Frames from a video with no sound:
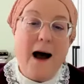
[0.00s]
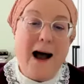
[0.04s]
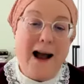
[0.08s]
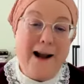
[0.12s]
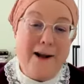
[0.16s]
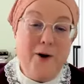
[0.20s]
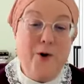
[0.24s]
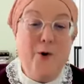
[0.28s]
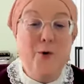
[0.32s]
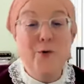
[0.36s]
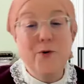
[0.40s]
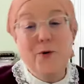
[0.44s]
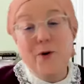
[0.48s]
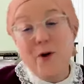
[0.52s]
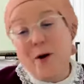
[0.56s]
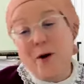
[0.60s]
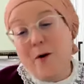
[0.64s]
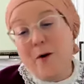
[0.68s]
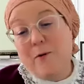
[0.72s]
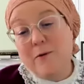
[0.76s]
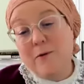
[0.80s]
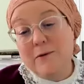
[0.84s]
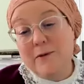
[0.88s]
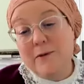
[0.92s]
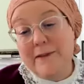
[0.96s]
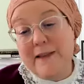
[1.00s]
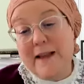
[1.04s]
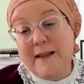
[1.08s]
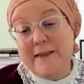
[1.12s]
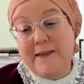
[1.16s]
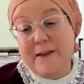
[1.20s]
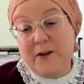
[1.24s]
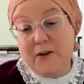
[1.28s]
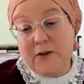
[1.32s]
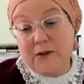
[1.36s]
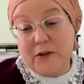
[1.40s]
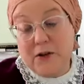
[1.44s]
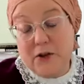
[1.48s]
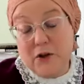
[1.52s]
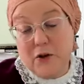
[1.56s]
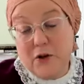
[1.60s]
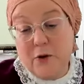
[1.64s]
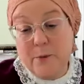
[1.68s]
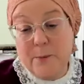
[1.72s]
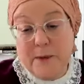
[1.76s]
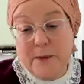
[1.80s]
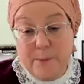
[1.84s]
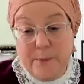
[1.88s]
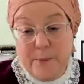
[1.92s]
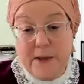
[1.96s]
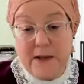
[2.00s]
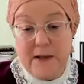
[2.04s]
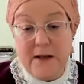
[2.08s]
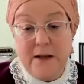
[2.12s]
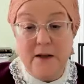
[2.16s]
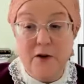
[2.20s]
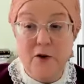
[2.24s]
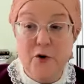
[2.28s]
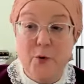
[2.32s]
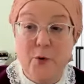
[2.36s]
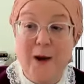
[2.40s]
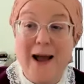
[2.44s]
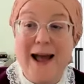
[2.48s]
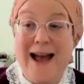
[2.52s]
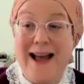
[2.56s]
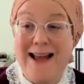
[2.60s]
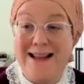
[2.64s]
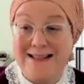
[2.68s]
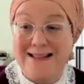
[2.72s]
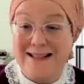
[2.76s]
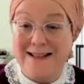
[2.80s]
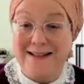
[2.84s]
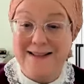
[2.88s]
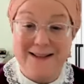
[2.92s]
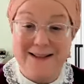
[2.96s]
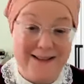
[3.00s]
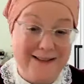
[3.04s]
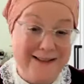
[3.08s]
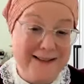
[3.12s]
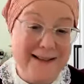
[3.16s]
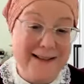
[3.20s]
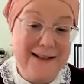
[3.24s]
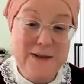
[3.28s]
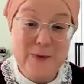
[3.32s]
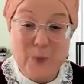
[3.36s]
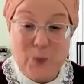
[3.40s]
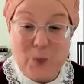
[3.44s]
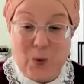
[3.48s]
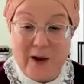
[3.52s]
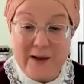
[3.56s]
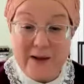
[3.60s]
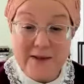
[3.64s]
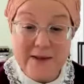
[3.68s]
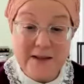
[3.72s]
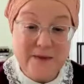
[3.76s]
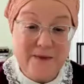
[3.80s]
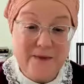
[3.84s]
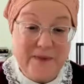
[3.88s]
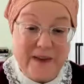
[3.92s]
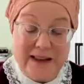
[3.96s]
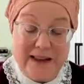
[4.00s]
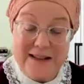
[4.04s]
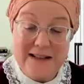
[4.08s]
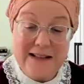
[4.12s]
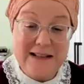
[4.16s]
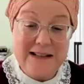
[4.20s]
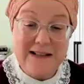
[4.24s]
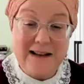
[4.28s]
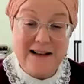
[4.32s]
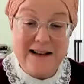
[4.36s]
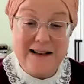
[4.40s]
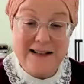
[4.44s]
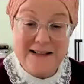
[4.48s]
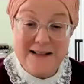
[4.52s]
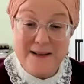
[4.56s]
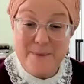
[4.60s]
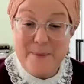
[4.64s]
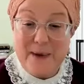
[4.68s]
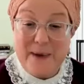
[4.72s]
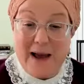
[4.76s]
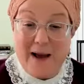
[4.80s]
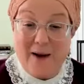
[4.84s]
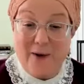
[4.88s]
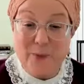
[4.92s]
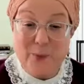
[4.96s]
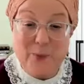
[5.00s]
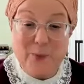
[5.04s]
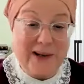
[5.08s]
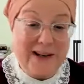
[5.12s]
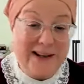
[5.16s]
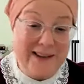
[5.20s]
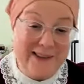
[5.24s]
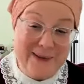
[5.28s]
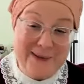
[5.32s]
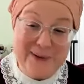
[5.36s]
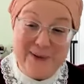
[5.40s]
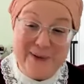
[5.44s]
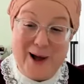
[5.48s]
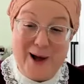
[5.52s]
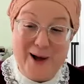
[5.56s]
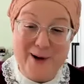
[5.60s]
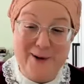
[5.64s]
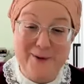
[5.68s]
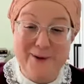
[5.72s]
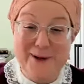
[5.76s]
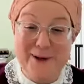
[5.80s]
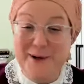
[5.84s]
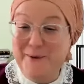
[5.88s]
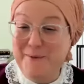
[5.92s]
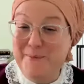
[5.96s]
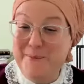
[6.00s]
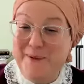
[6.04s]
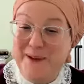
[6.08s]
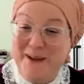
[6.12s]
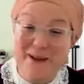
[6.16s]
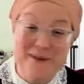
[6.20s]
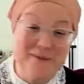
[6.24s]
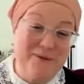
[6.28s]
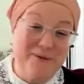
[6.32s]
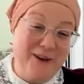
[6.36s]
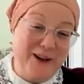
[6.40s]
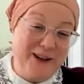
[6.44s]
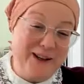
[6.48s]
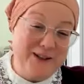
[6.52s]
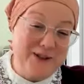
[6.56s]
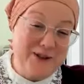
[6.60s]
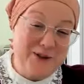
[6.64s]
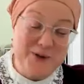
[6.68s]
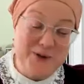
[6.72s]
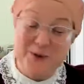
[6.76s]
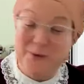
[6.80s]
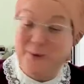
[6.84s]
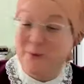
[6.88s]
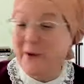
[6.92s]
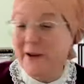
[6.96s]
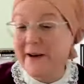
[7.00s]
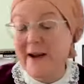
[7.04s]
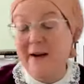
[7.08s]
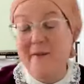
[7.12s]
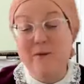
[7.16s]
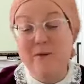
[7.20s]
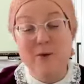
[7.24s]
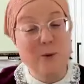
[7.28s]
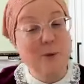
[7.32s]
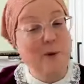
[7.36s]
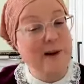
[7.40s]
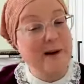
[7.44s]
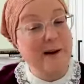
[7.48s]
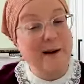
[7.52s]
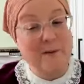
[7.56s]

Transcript: I don't know that there's a human being who hasn't at least once fantasized about winning the lottery or being rich or whatever.